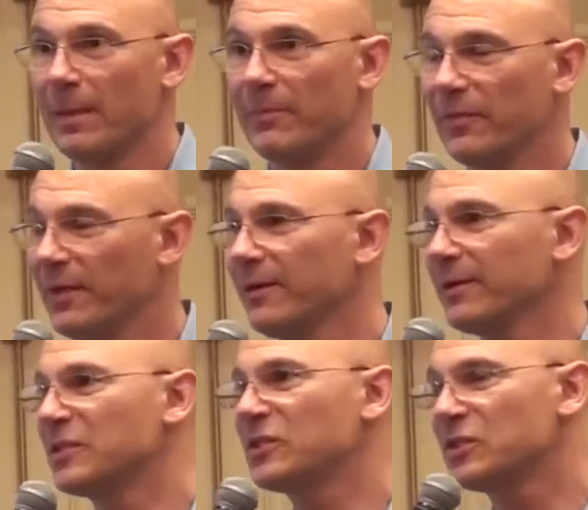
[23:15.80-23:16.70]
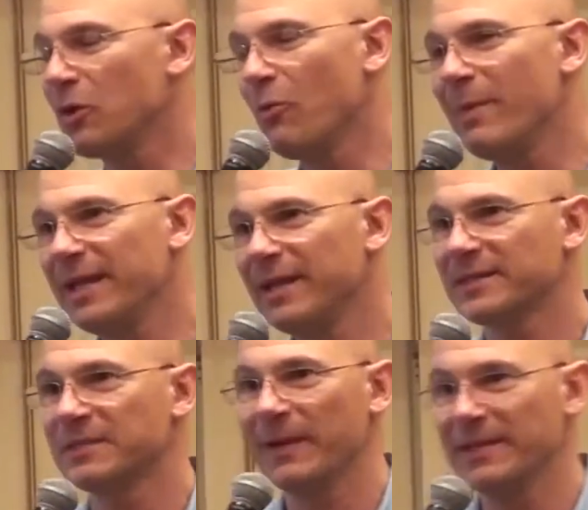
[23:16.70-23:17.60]
But there are so many
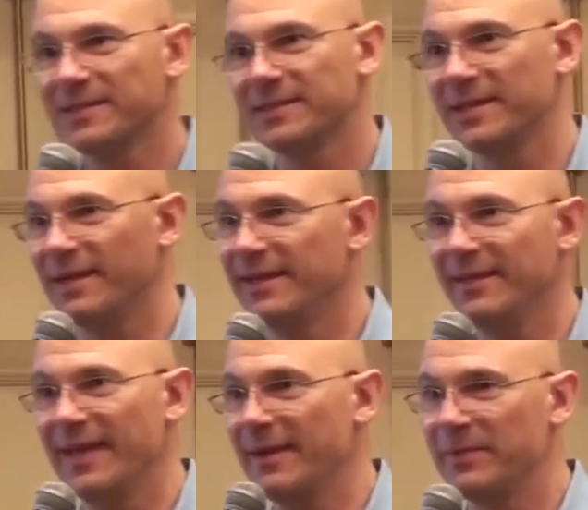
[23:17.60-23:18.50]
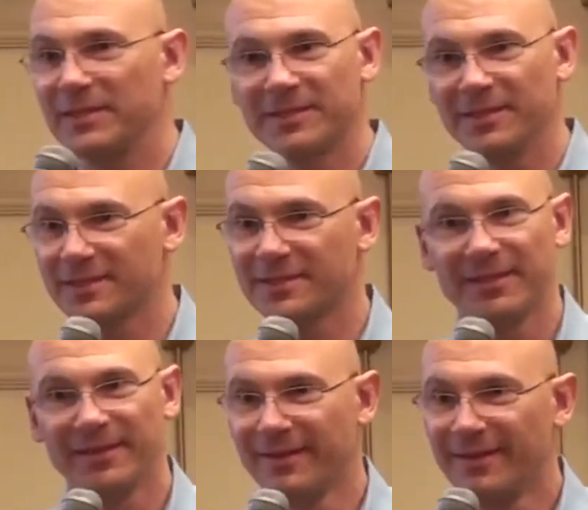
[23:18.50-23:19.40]
expenses in that business
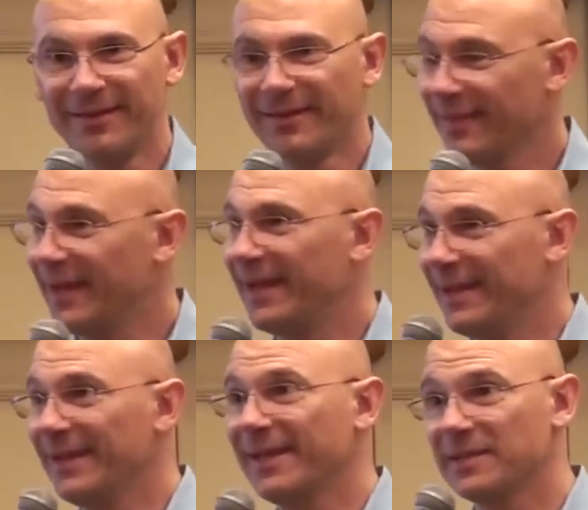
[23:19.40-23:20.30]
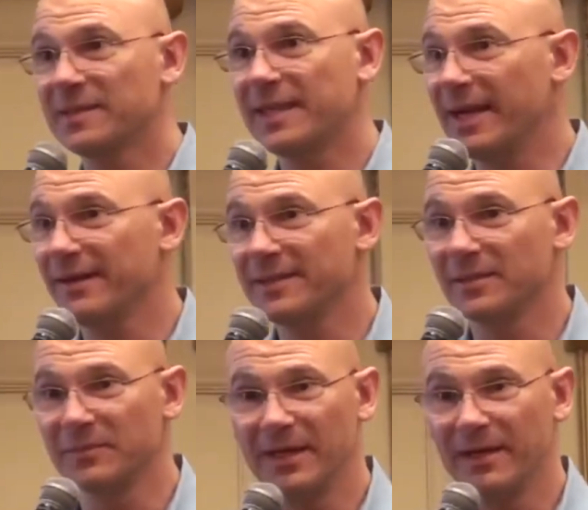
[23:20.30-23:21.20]
that it gets scary
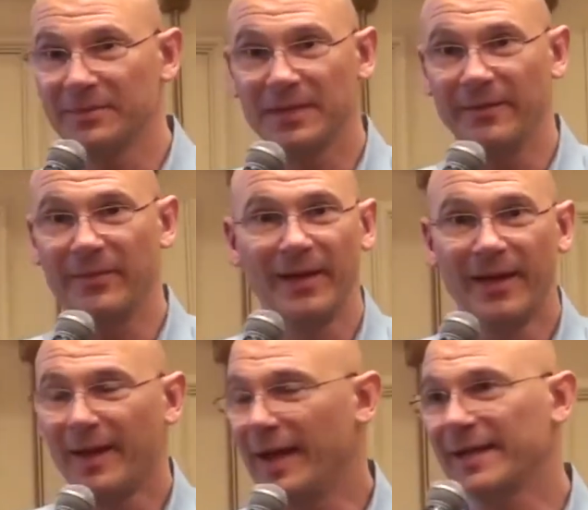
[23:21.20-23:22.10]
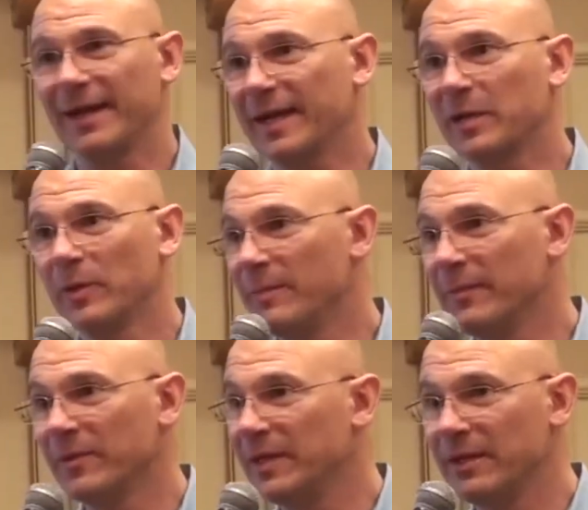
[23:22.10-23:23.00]
sometimes. I can
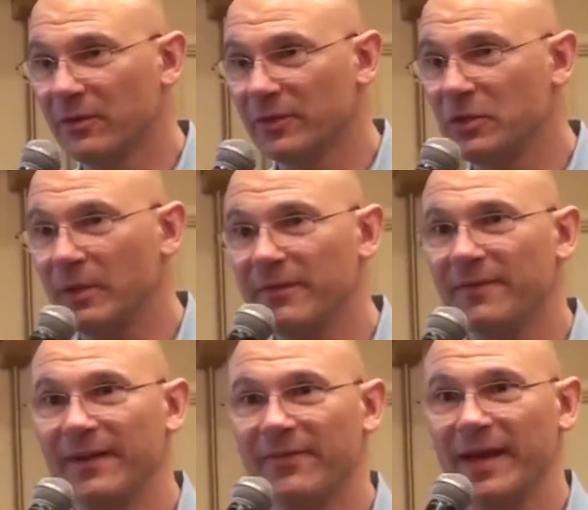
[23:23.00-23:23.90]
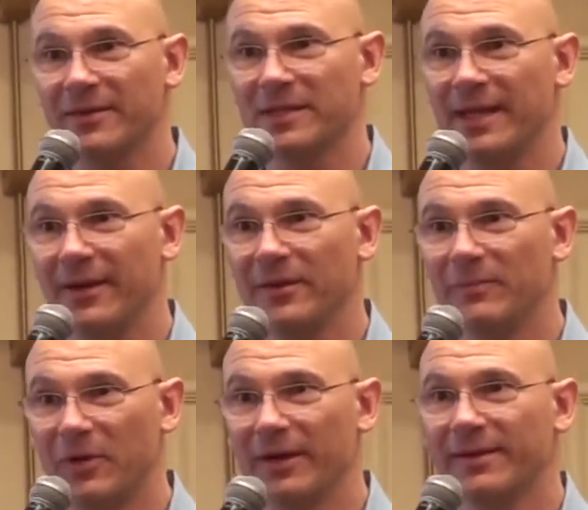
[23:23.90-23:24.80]
remember being over $25,000 out
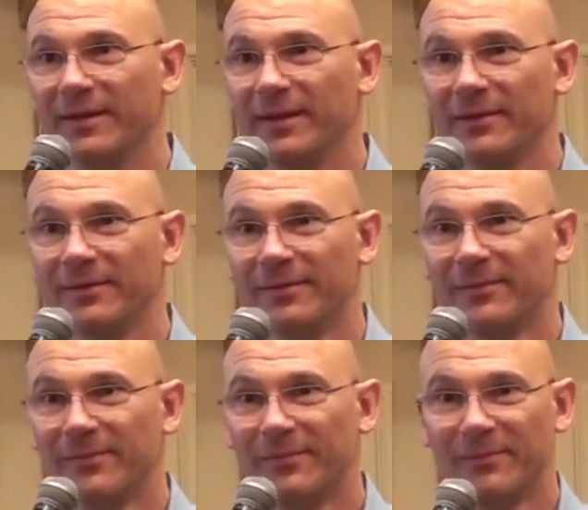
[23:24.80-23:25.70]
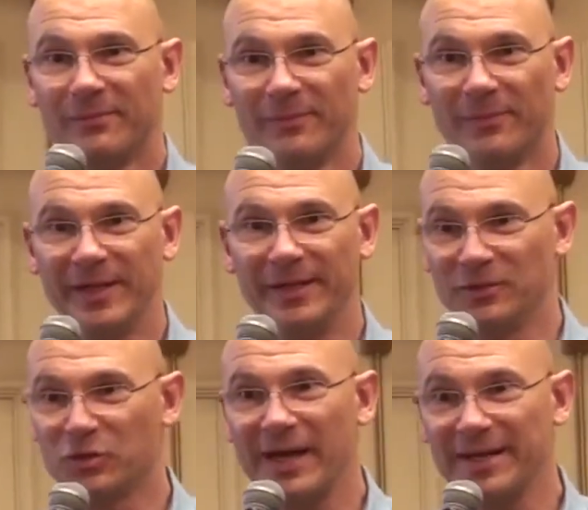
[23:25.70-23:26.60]
in marketing in
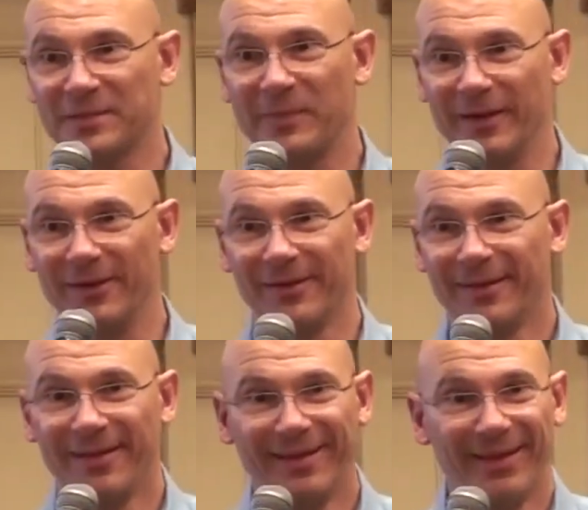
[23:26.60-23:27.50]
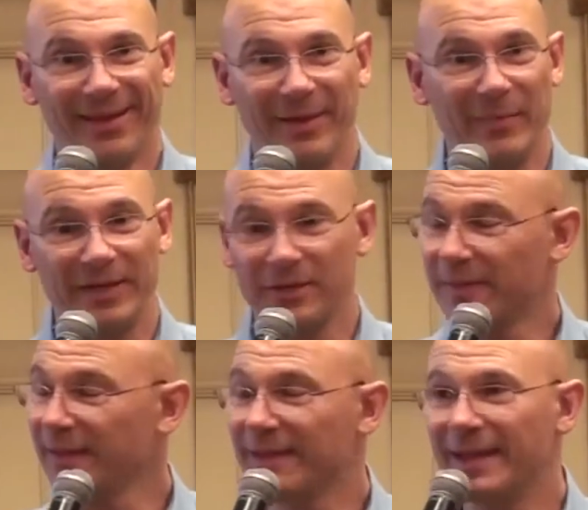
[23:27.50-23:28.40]
a dry spell, and man, you're
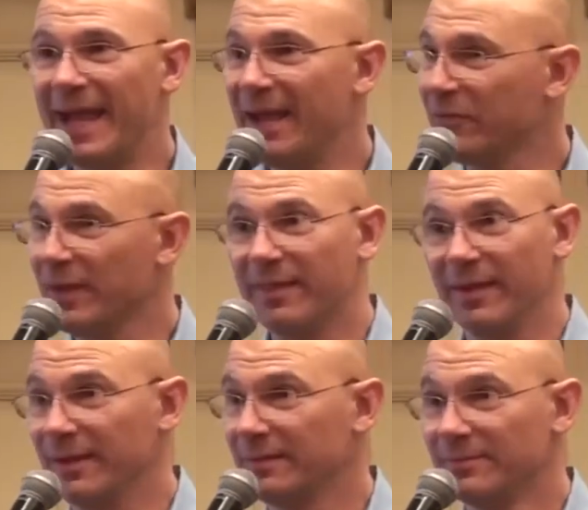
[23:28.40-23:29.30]
thinking everything.